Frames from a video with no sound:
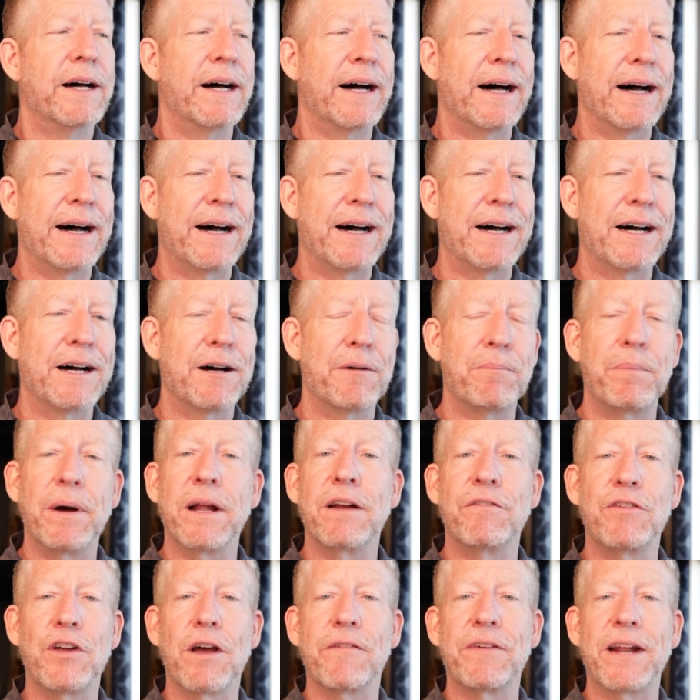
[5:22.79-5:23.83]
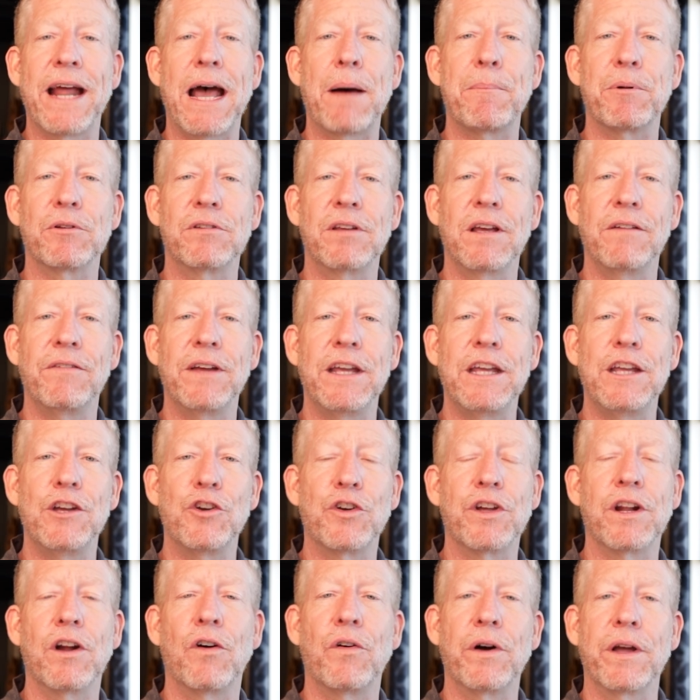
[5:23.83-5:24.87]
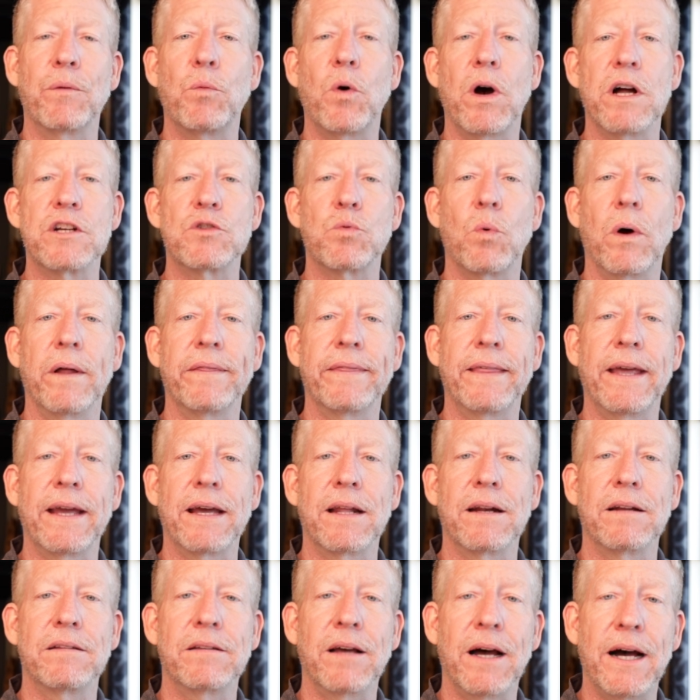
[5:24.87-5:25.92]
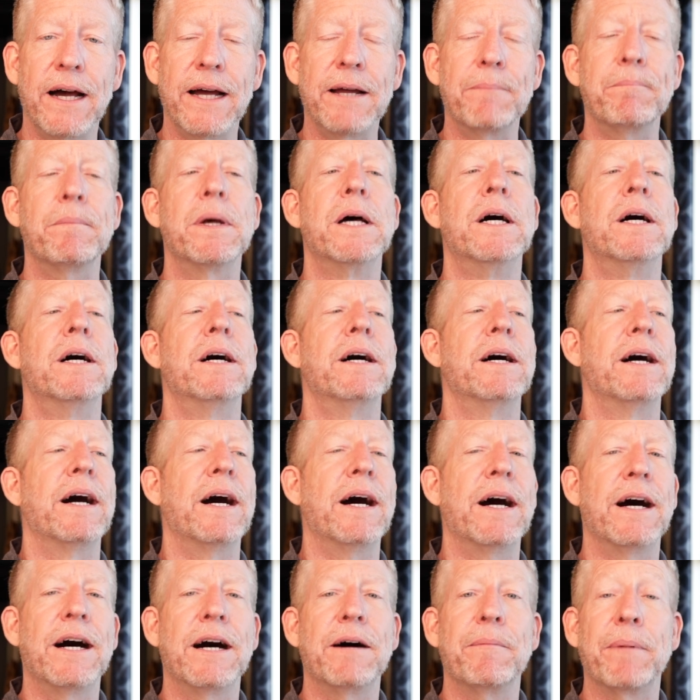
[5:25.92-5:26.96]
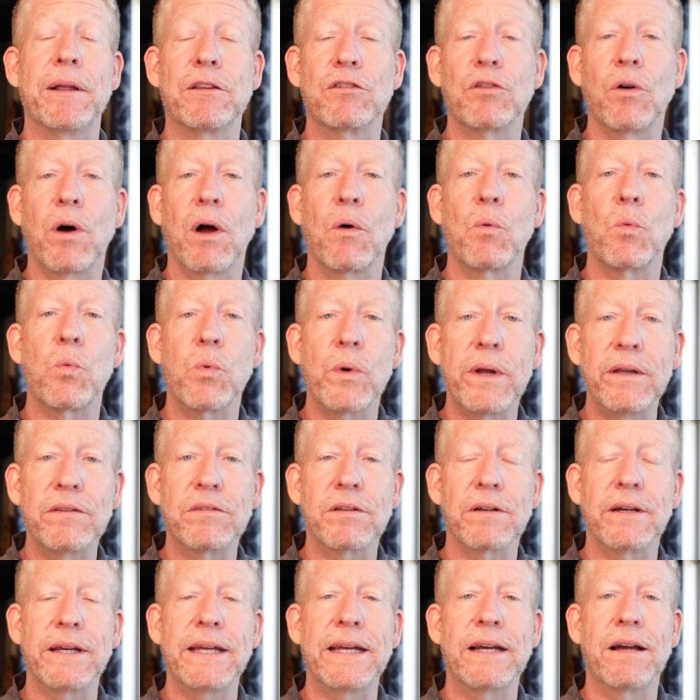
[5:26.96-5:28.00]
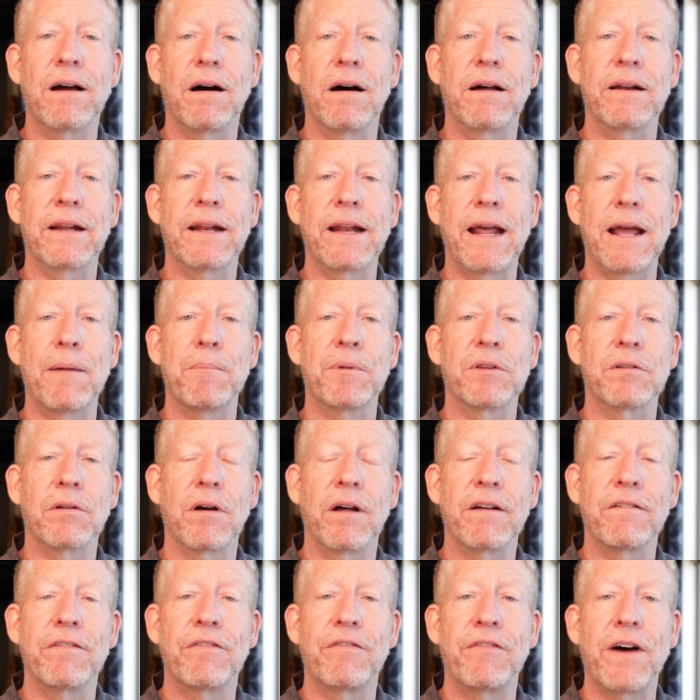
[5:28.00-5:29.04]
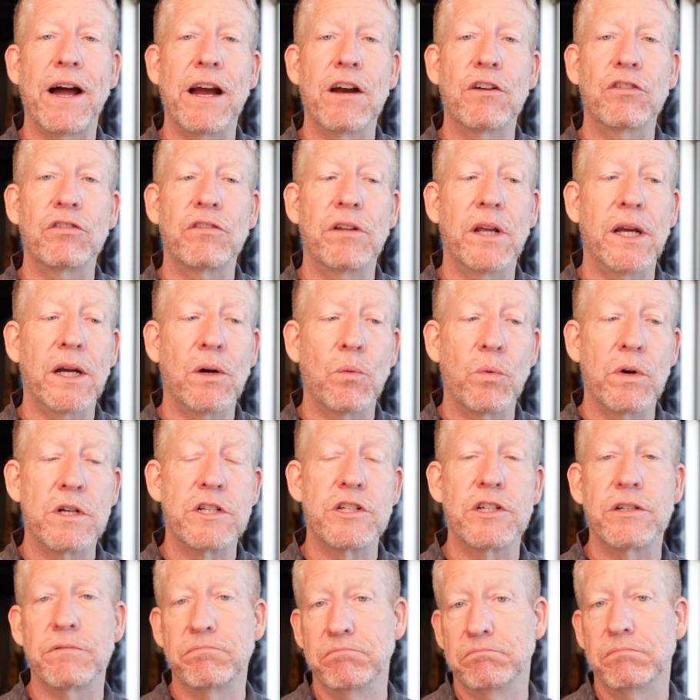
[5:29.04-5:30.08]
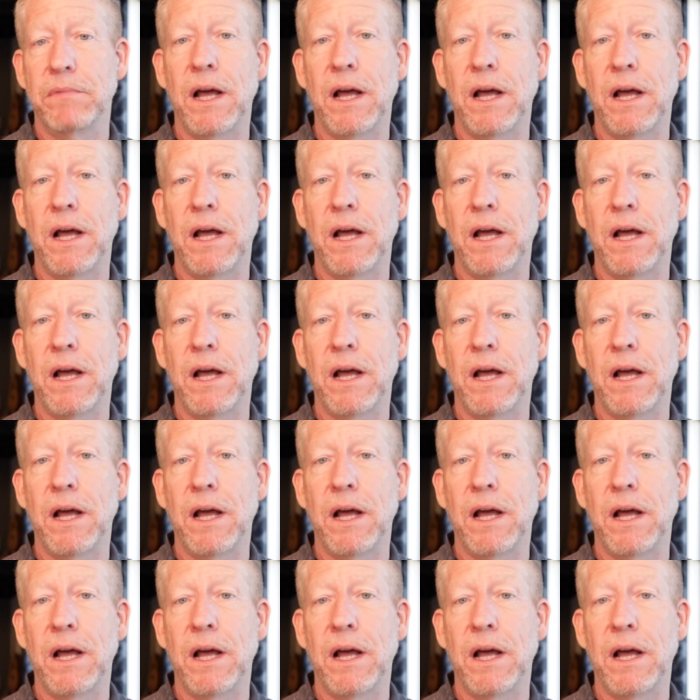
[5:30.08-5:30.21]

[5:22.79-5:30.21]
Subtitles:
But if you have an Apple TV, you can only watch one thing at a time. And so I recently got an Amazon Fire Stick, which